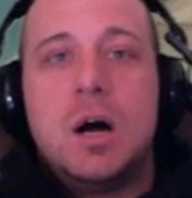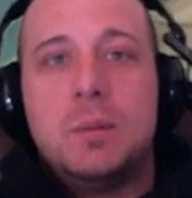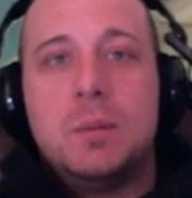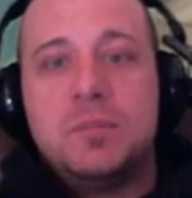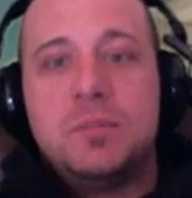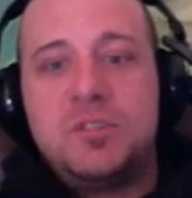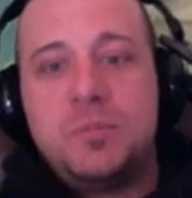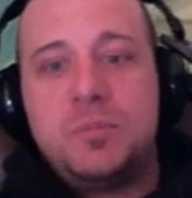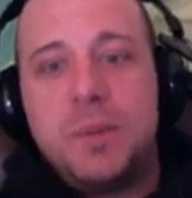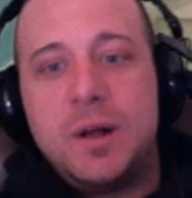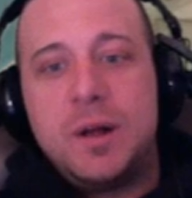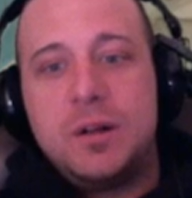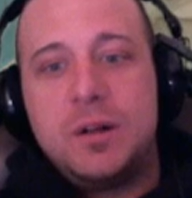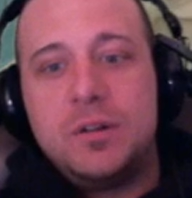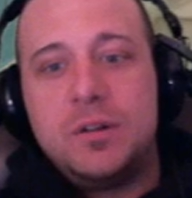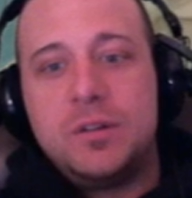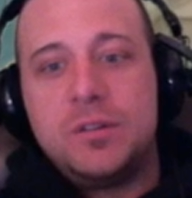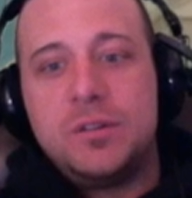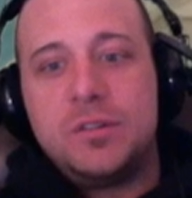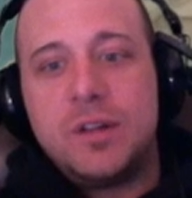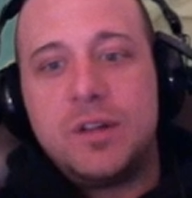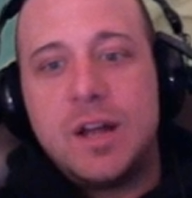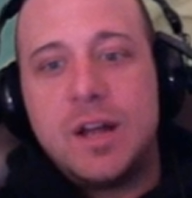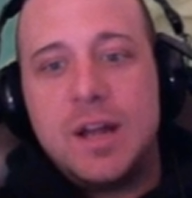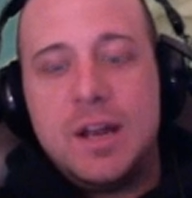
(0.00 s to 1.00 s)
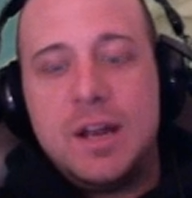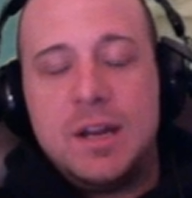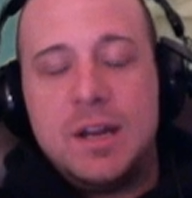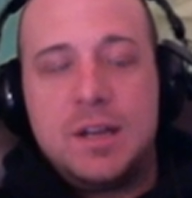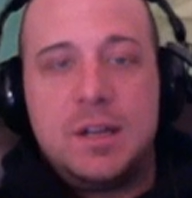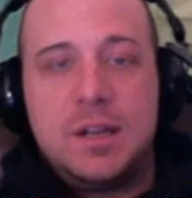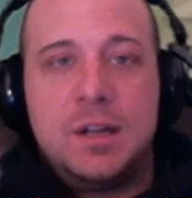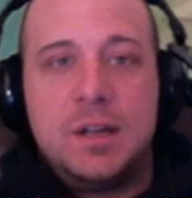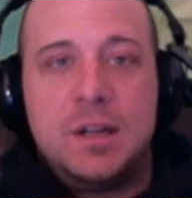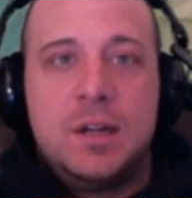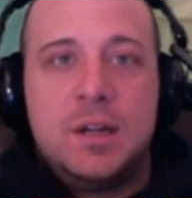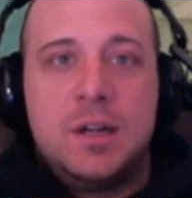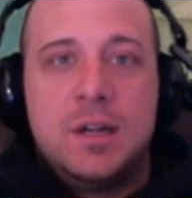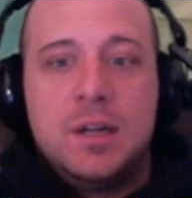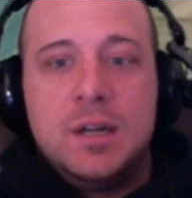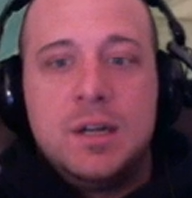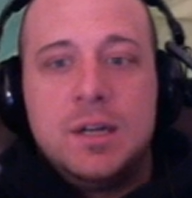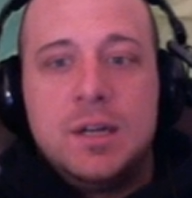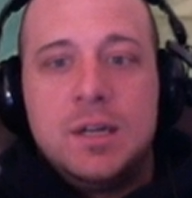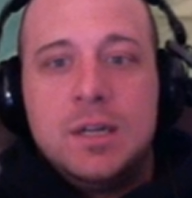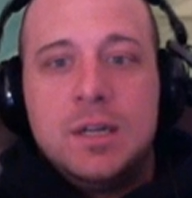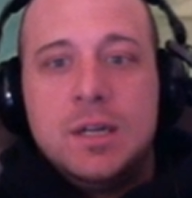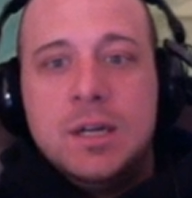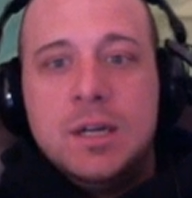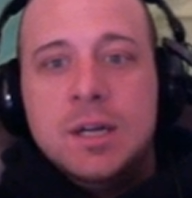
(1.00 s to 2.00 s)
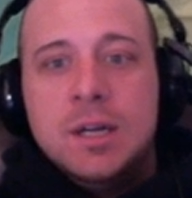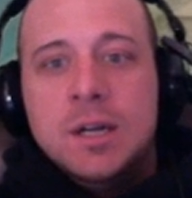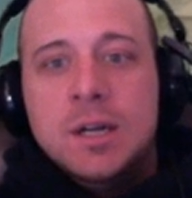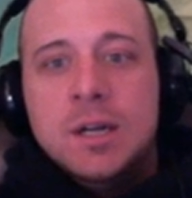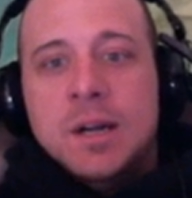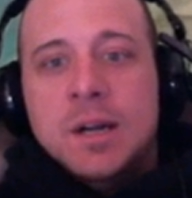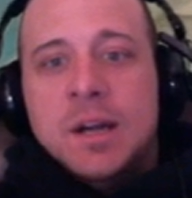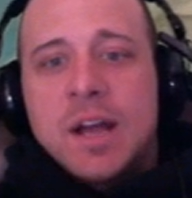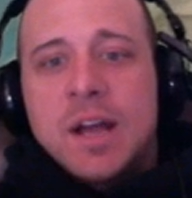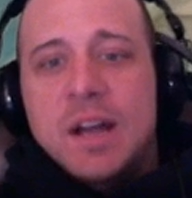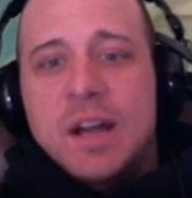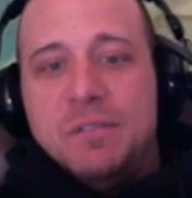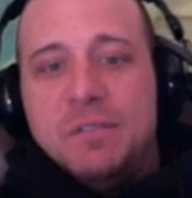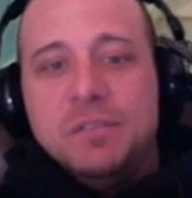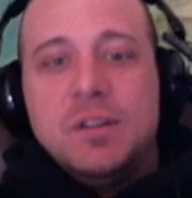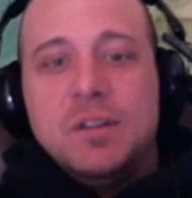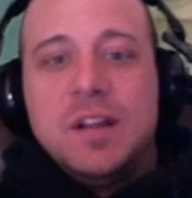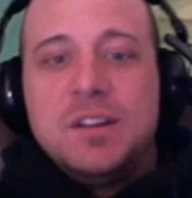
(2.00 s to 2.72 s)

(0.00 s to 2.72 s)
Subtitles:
Spells like, if,